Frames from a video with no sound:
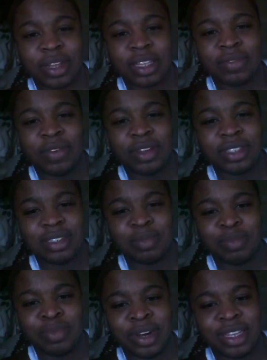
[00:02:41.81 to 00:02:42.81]
As far as
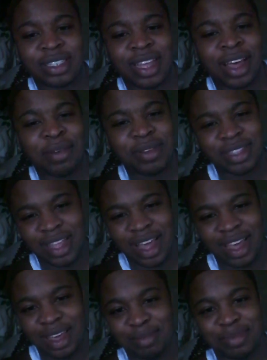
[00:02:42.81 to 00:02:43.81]
breasts, I
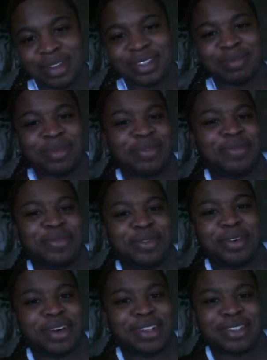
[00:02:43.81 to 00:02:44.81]
had breasts
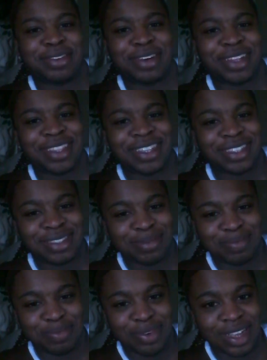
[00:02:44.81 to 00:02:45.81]
before I started this
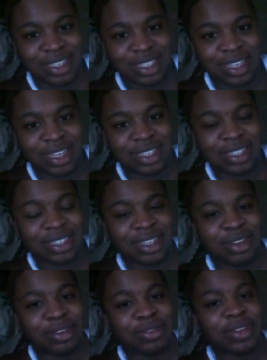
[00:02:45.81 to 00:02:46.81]
process,
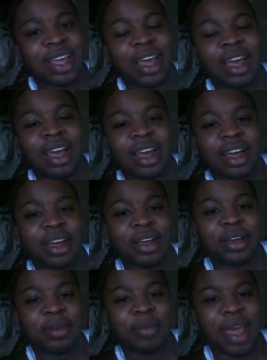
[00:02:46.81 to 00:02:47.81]
so
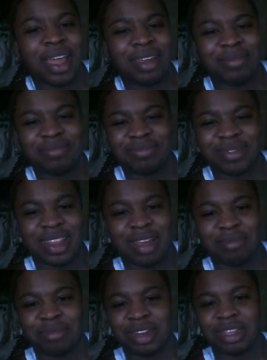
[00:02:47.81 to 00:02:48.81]
I'm
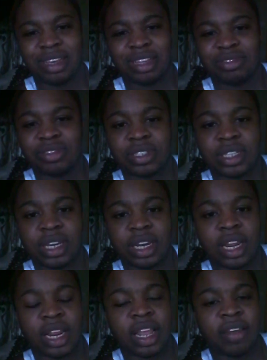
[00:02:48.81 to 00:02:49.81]
not really interested in
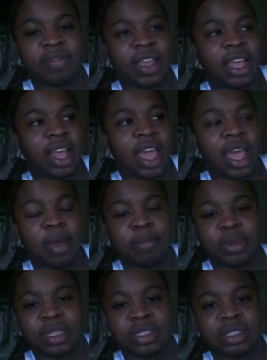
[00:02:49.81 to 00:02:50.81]
that. If that
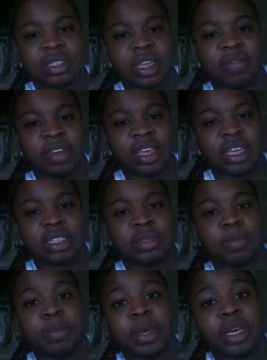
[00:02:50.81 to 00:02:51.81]
happens, if it gets
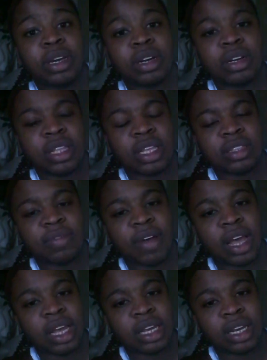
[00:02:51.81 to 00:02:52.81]
bigger, that's
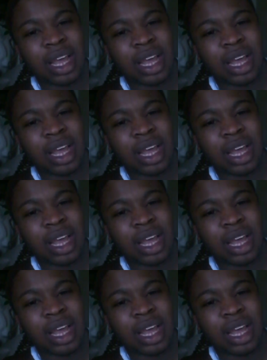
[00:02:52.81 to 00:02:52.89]
fine.